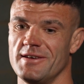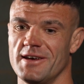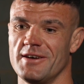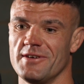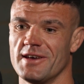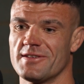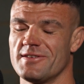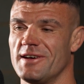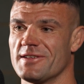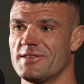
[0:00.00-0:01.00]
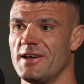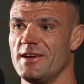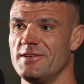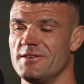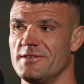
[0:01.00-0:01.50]
Yeah, if it gets to that
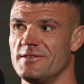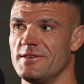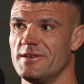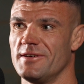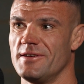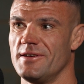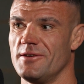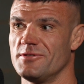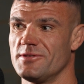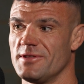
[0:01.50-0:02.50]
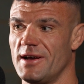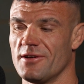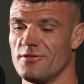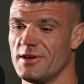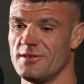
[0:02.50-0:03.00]
stage and it was just
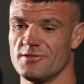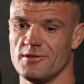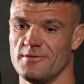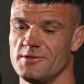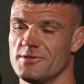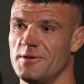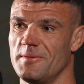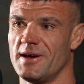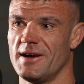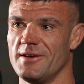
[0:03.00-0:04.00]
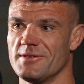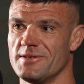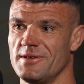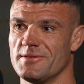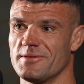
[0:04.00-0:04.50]
like green stuff just coming out,
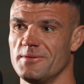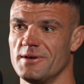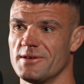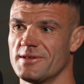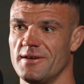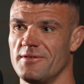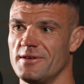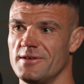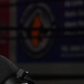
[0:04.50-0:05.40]
it was the worst ever.